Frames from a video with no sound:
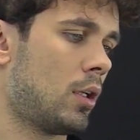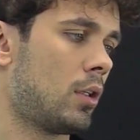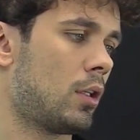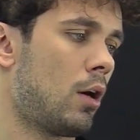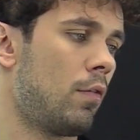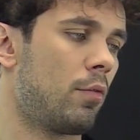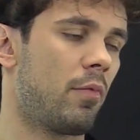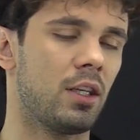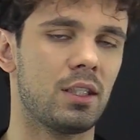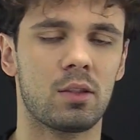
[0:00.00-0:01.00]
Now from
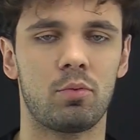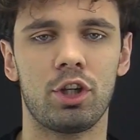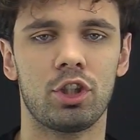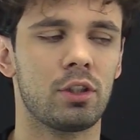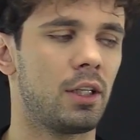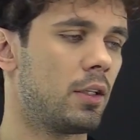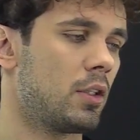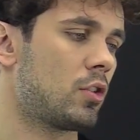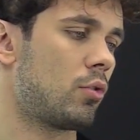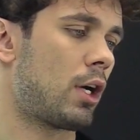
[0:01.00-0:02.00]
this expression let
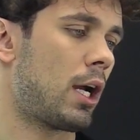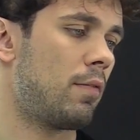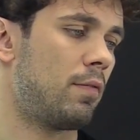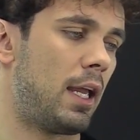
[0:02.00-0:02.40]
us derive